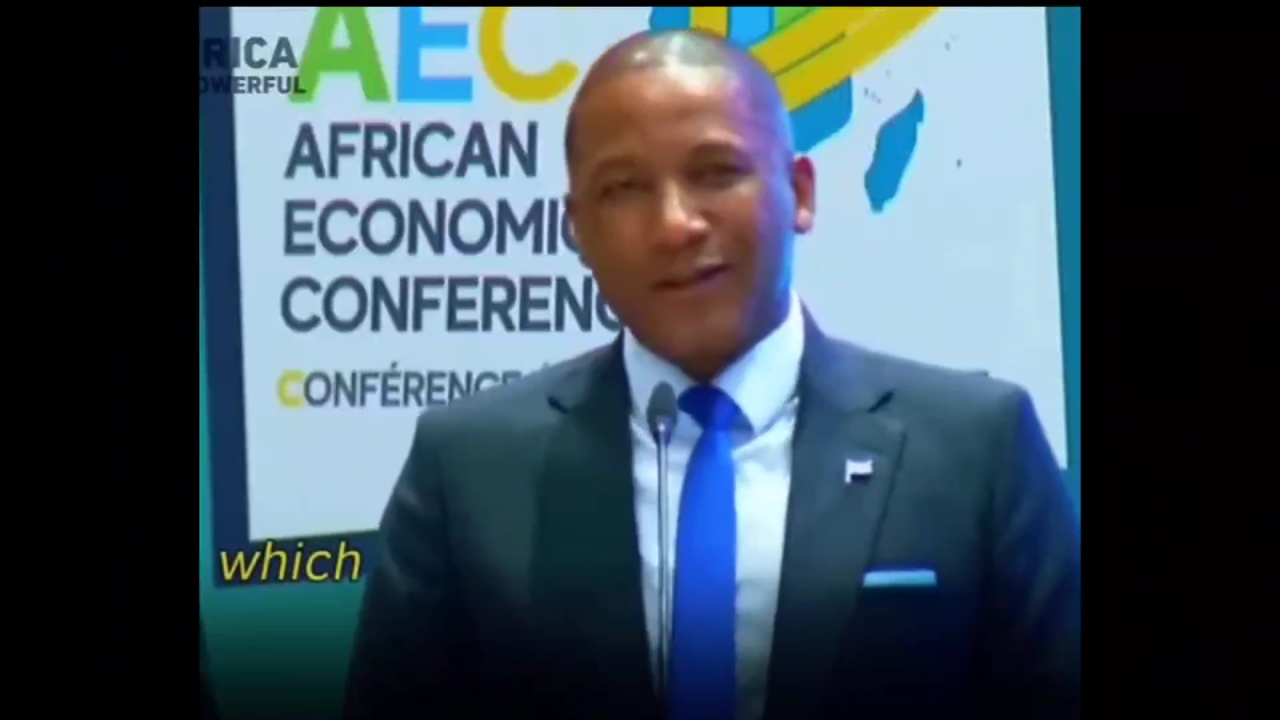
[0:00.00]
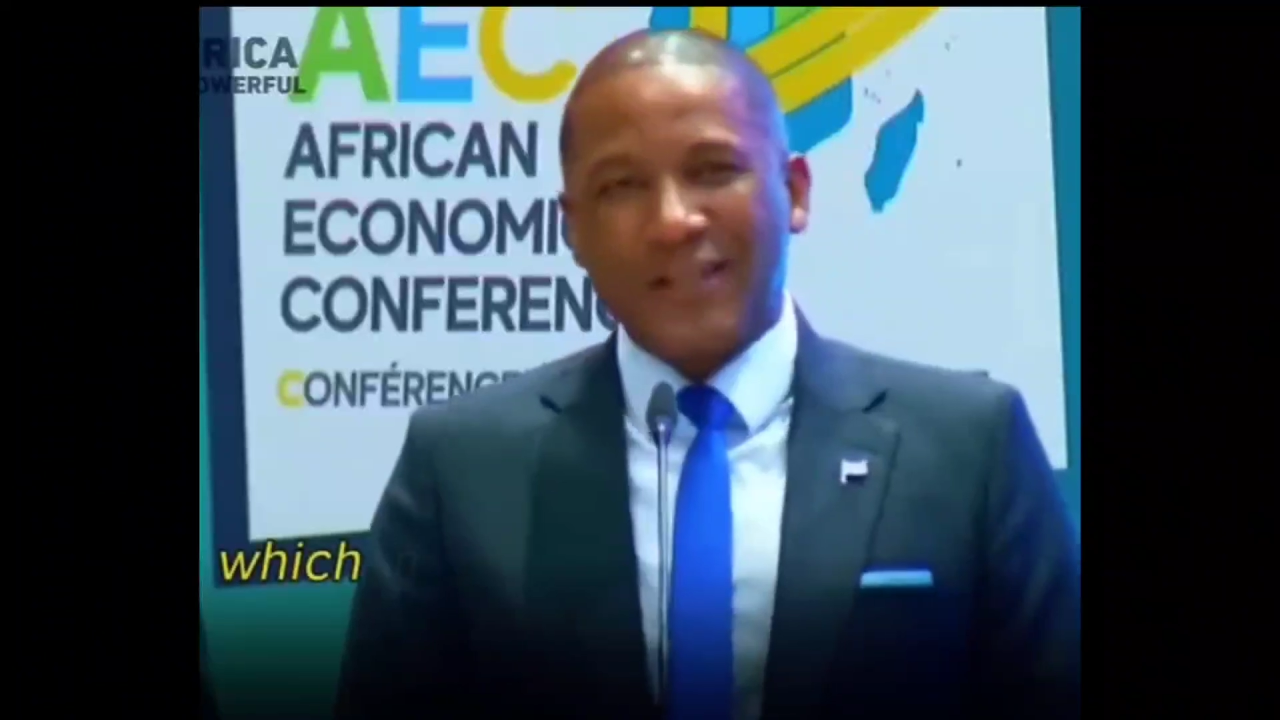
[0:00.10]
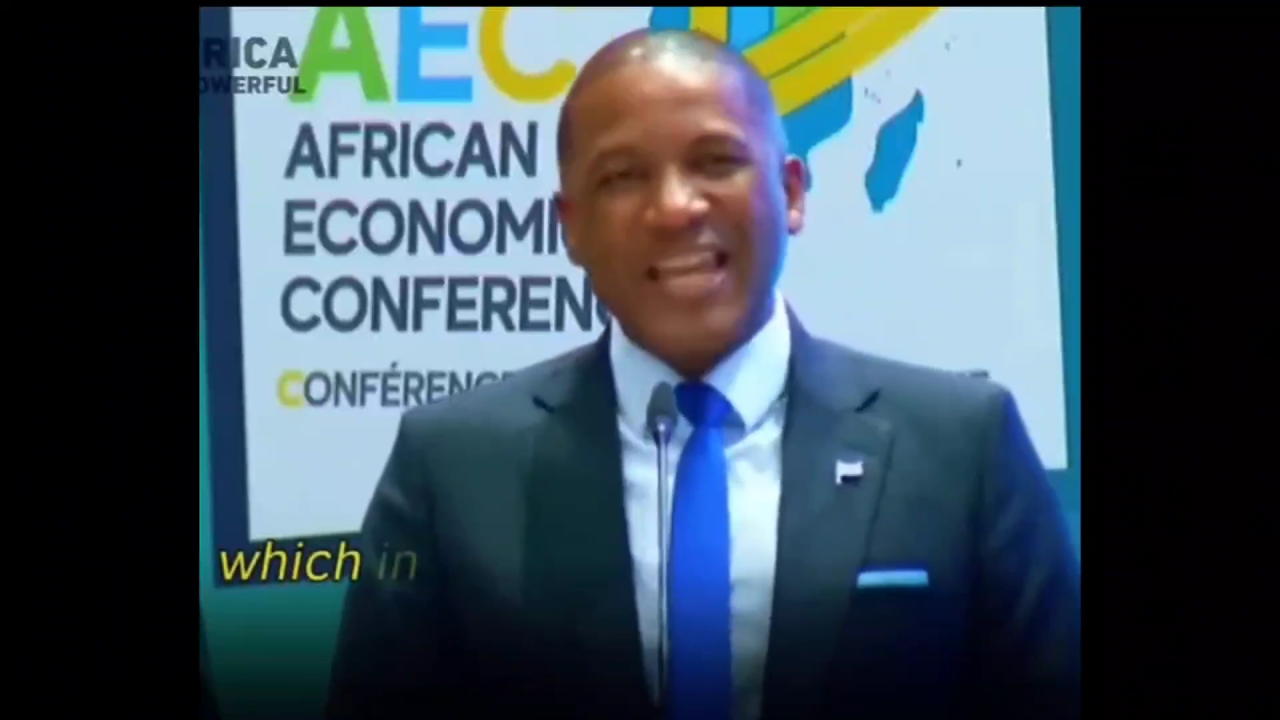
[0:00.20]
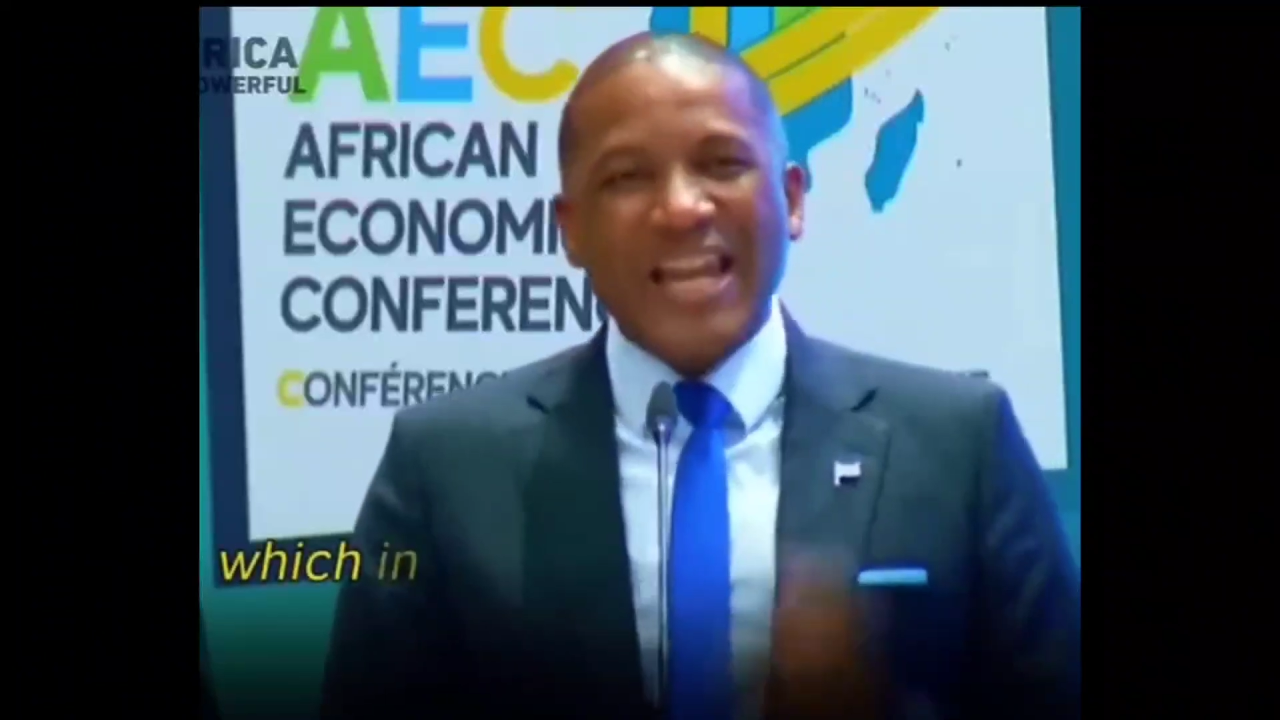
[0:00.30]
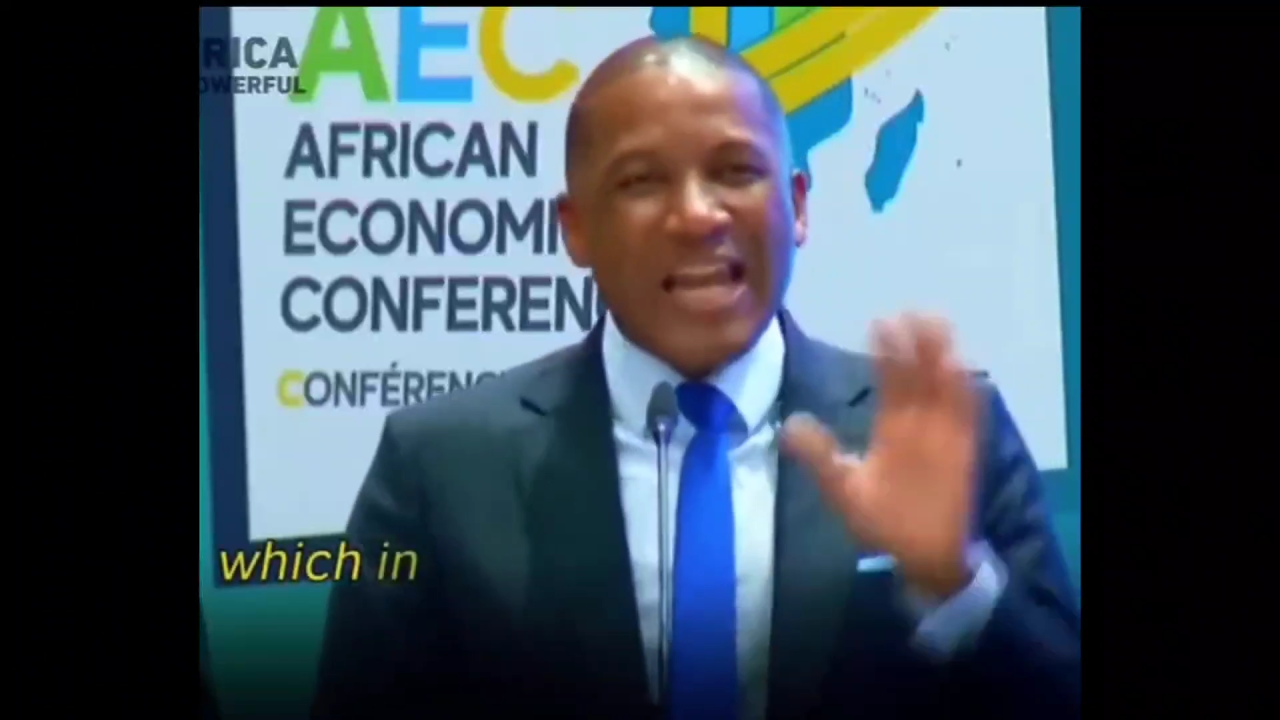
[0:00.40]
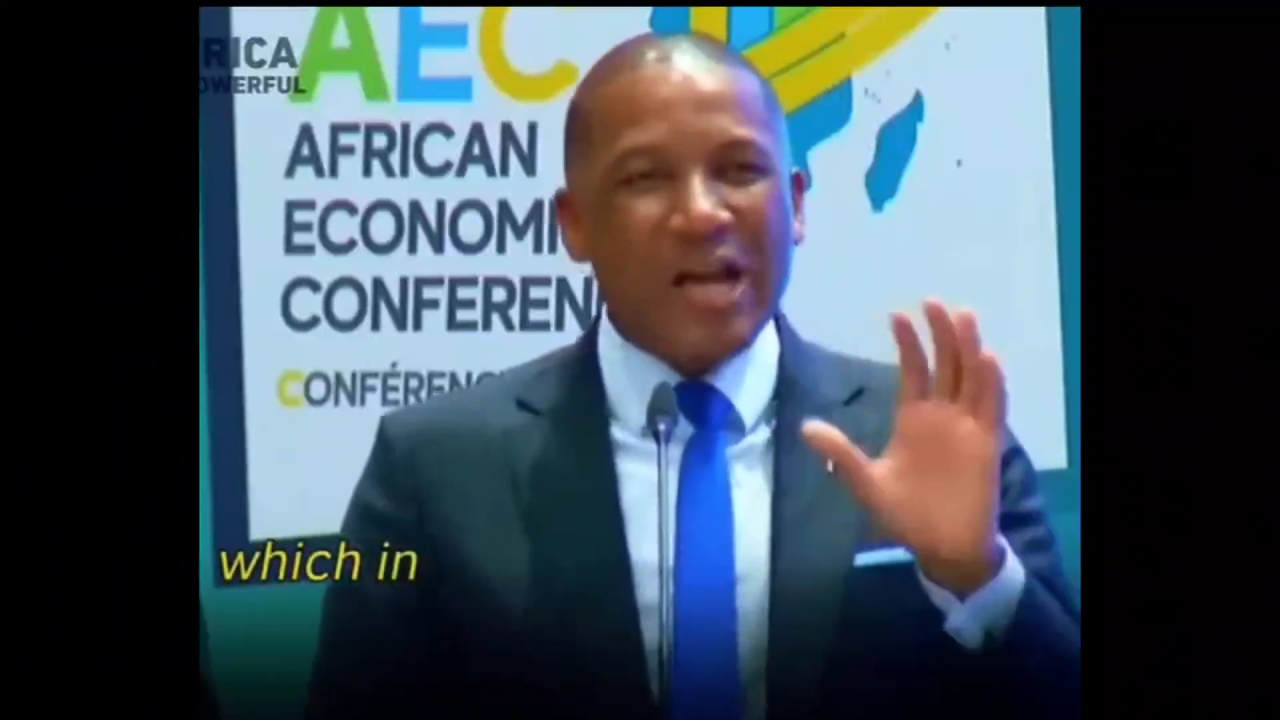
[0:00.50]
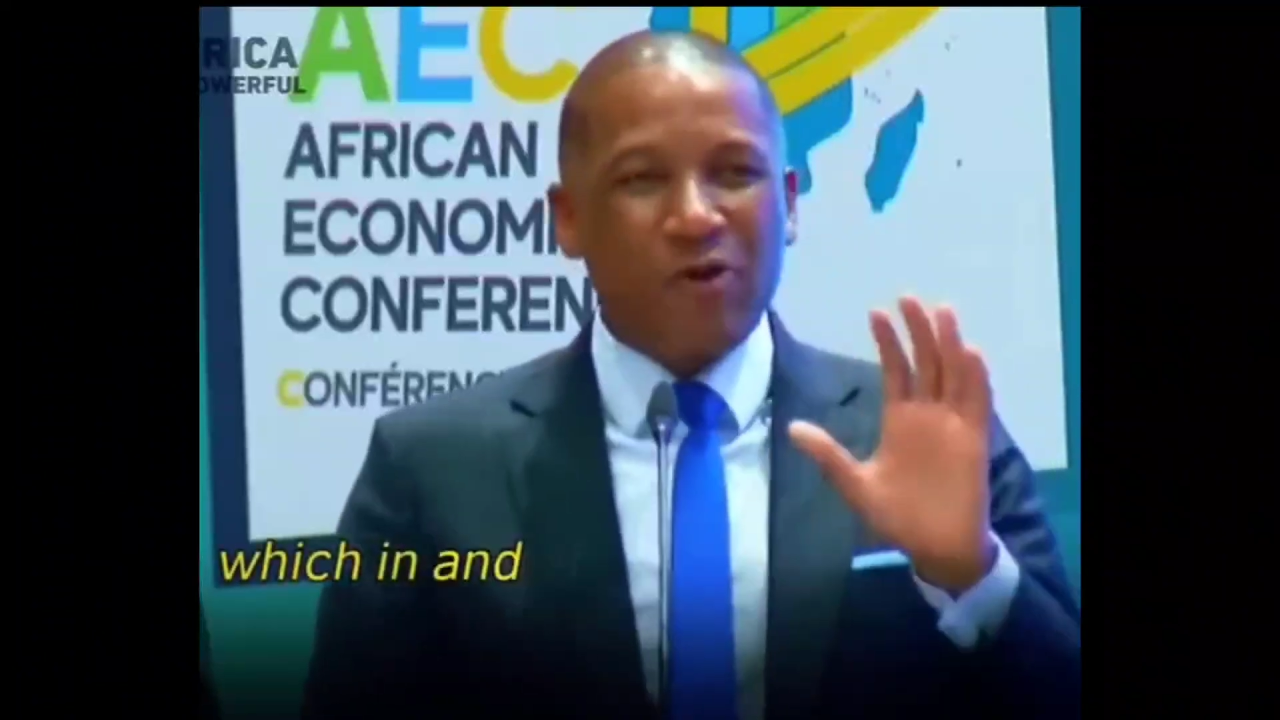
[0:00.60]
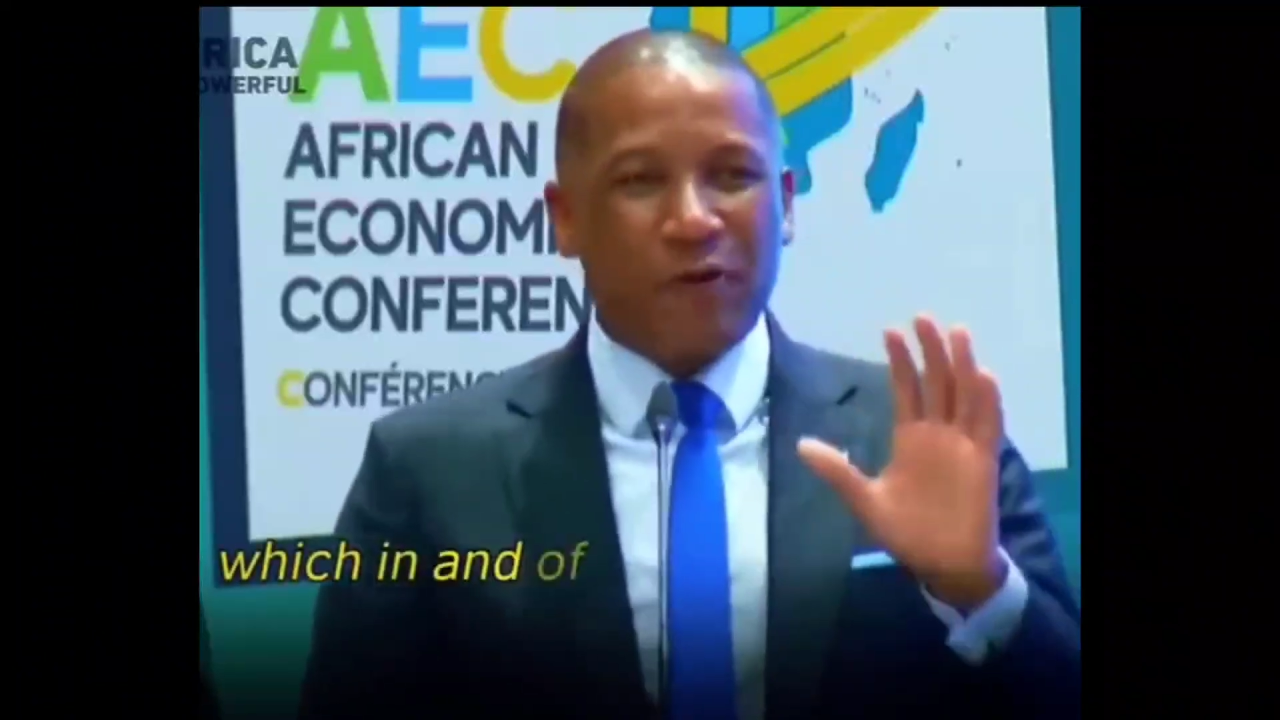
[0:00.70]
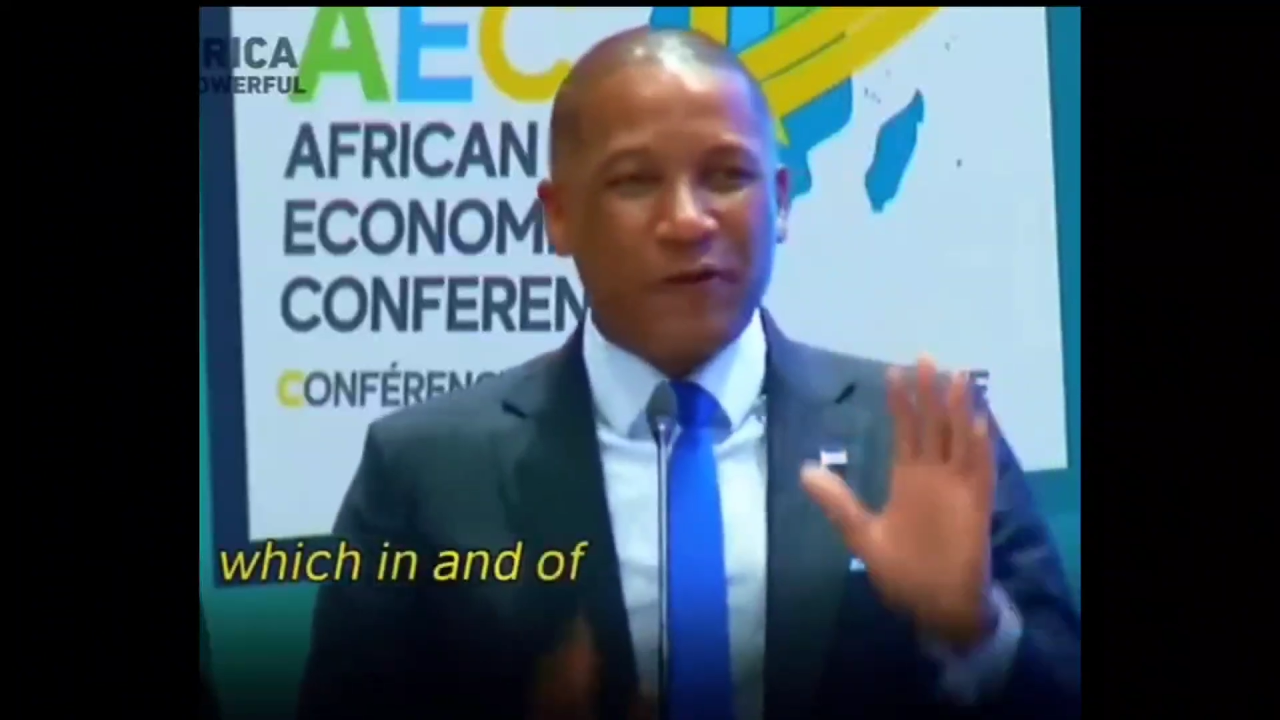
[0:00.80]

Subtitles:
in and of